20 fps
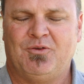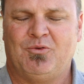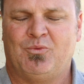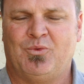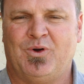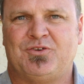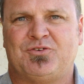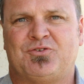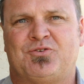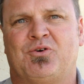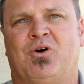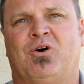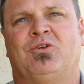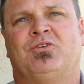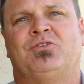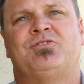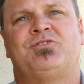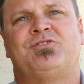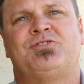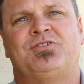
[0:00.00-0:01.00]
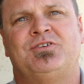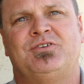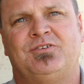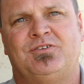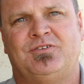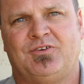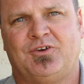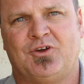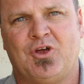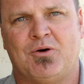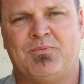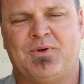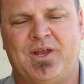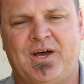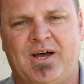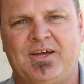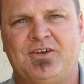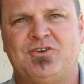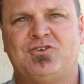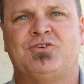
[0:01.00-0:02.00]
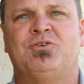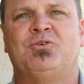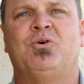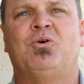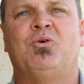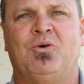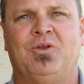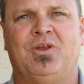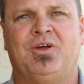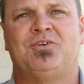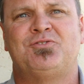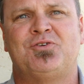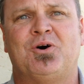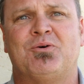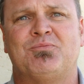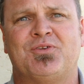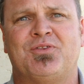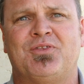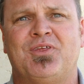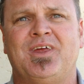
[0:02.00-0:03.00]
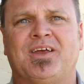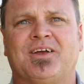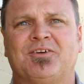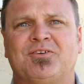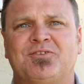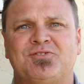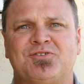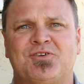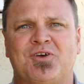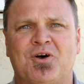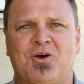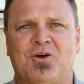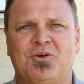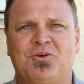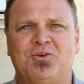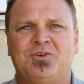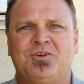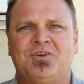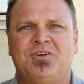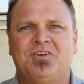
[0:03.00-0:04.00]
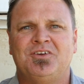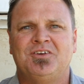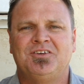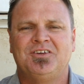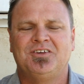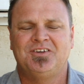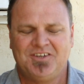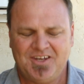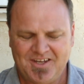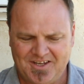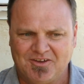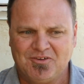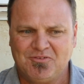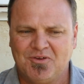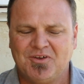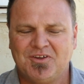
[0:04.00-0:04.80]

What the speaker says: restaurants, accommodation, all those types of things. So, yeah,